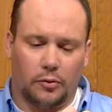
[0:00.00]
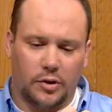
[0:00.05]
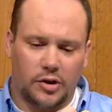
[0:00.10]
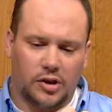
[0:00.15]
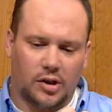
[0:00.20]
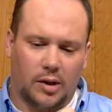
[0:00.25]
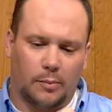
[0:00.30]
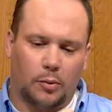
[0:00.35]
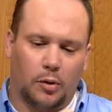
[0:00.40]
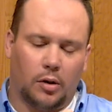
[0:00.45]

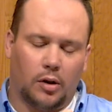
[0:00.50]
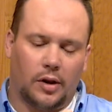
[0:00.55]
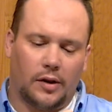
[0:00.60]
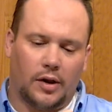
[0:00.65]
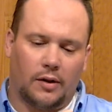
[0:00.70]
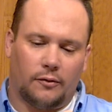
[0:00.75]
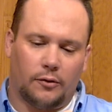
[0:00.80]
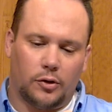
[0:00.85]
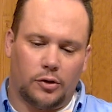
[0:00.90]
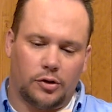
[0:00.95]
reason I pull on
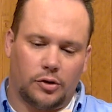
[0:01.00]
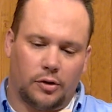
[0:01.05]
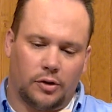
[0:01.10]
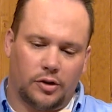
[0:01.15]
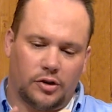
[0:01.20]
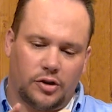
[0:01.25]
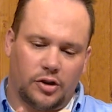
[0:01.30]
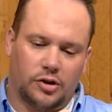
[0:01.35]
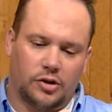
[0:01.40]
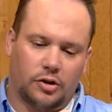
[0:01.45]
that first turn
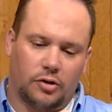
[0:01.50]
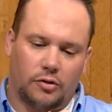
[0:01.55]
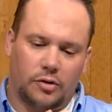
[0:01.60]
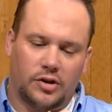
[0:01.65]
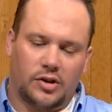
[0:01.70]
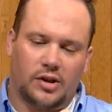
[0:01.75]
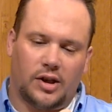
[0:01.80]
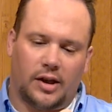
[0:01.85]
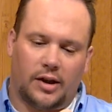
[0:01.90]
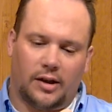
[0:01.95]
is just to
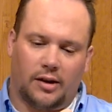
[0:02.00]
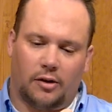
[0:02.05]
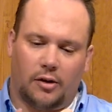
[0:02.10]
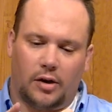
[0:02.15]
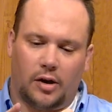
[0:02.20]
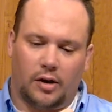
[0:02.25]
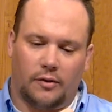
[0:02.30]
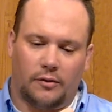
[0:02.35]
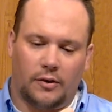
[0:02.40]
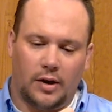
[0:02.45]
crease that hair
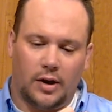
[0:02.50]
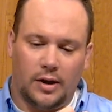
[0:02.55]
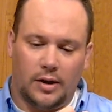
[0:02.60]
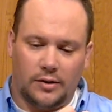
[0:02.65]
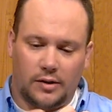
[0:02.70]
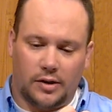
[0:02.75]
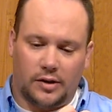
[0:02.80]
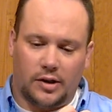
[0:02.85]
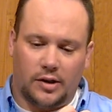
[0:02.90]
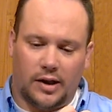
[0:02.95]
enough
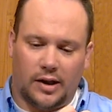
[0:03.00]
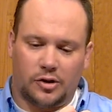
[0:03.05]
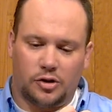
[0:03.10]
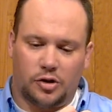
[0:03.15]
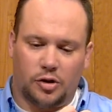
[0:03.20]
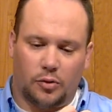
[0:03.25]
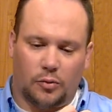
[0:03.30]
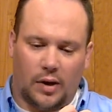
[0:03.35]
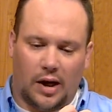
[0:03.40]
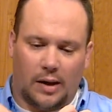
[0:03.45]
that the next
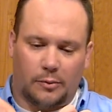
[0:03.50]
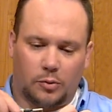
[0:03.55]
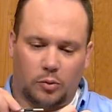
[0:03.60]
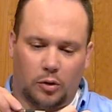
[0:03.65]
2 wraps